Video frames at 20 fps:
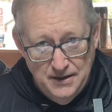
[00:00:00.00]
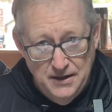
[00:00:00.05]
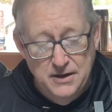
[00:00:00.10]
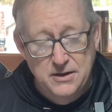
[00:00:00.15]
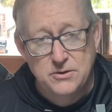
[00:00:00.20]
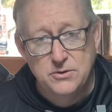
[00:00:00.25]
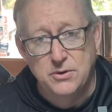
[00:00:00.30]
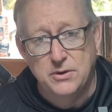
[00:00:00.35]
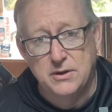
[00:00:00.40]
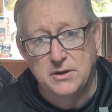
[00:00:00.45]

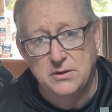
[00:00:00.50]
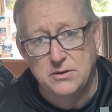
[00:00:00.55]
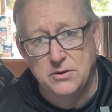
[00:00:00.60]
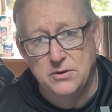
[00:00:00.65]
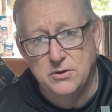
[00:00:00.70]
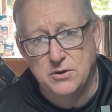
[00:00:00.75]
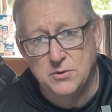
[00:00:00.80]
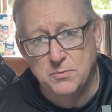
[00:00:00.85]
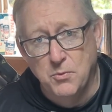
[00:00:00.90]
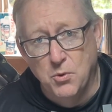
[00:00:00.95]
so I can do
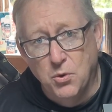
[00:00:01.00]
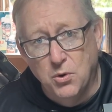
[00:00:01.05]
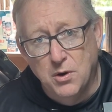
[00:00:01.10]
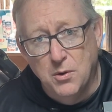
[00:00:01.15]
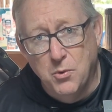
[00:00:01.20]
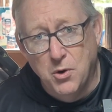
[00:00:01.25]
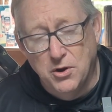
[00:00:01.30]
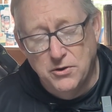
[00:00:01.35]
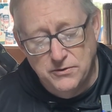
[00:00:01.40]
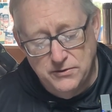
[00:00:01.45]
smaller
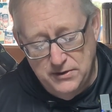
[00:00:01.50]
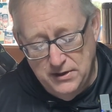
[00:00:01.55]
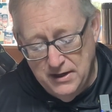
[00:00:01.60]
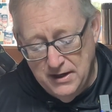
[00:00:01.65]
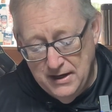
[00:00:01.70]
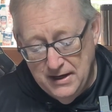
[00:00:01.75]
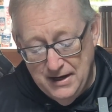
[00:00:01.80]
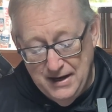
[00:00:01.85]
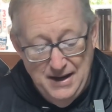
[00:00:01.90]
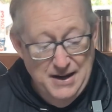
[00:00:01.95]
ones,
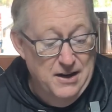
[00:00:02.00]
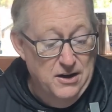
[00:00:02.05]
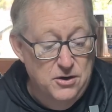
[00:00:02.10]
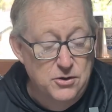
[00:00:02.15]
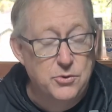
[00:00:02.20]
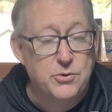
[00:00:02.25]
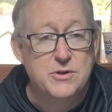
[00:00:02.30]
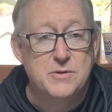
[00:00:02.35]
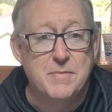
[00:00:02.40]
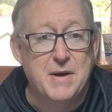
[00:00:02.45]
and I can
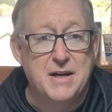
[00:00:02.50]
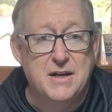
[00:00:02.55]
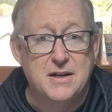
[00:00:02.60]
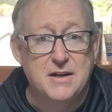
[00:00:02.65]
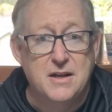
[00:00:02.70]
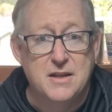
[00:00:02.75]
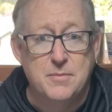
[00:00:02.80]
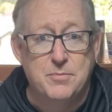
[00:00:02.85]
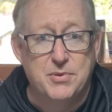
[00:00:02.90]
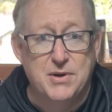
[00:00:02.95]
always make
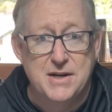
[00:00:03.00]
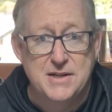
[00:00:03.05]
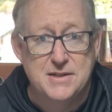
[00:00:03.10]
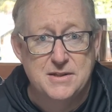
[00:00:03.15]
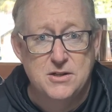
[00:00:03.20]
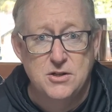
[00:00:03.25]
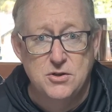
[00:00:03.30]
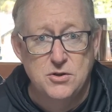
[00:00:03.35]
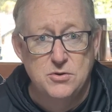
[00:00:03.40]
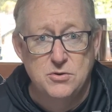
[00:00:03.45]
another press
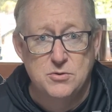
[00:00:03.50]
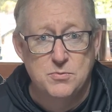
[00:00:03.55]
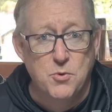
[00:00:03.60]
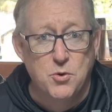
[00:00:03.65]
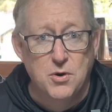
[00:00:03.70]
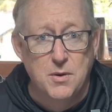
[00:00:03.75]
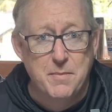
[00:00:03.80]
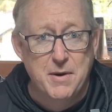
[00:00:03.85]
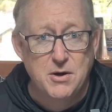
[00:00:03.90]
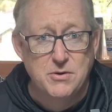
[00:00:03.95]
to do
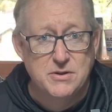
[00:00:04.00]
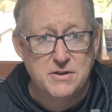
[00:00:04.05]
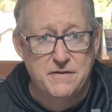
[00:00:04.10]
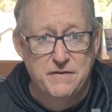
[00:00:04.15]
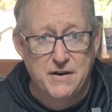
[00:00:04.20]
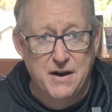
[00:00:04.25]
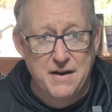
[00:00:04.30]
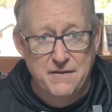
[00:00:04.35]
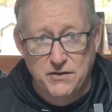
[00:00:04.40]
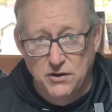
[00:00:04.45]
smaller bows if
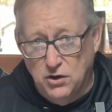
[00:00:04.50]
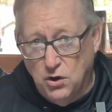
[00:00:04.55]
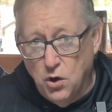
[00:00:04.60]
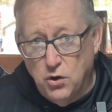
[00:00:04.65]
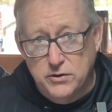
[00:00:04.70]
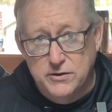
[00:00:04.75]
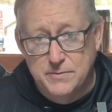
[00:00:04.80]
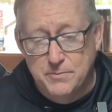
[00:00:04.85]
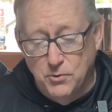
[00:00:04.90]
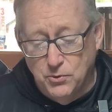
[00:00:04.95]
I ever got
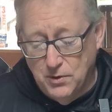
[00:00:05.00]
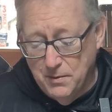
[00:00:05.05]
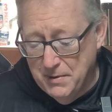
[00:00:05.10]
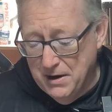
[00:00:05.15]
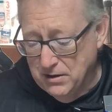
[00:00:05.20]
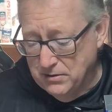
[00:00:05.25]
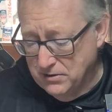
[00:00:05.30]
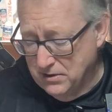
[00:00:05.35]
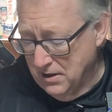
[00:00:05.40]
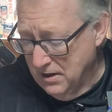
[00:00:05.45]
smaller
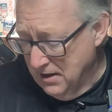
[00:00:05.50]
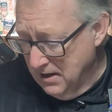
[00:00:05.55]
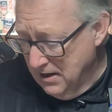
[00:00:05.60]
bows.